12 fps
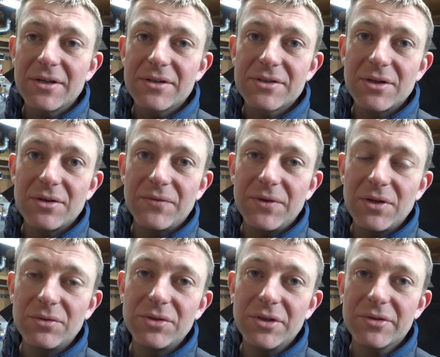So if you
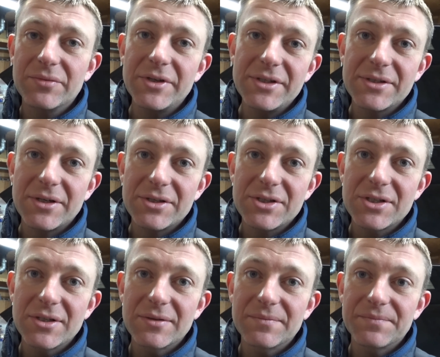don't do your
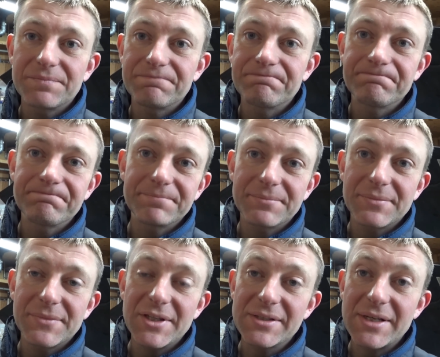research,
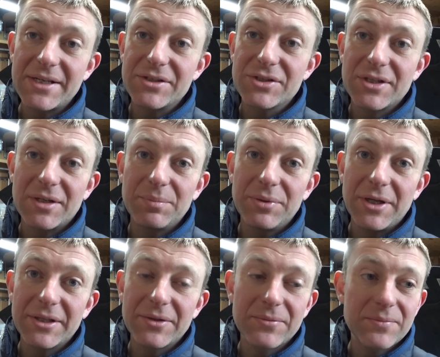these guys just
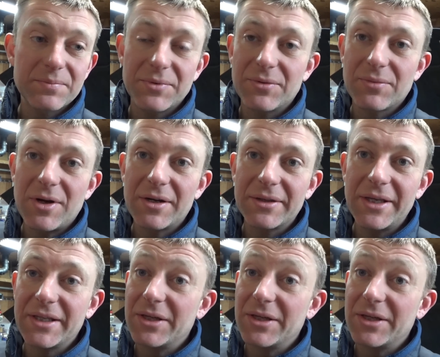unplugged the, the wrong thing.